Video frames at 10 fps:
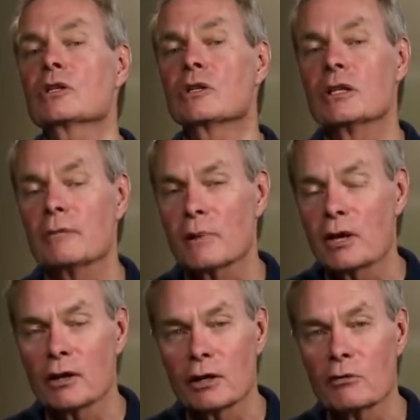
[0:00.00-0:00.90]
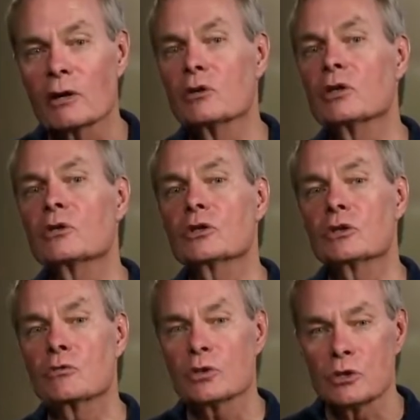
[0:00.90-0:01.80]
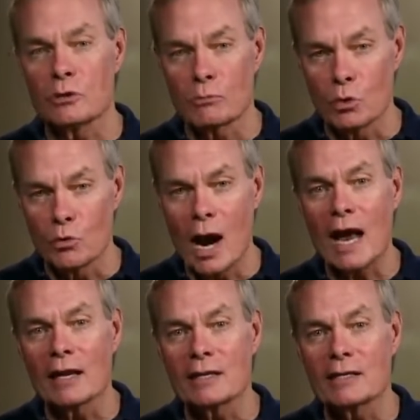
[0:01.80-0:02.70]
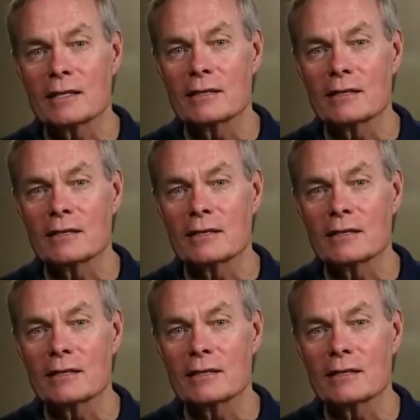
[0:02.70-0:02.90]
and the American Revolution was the morality,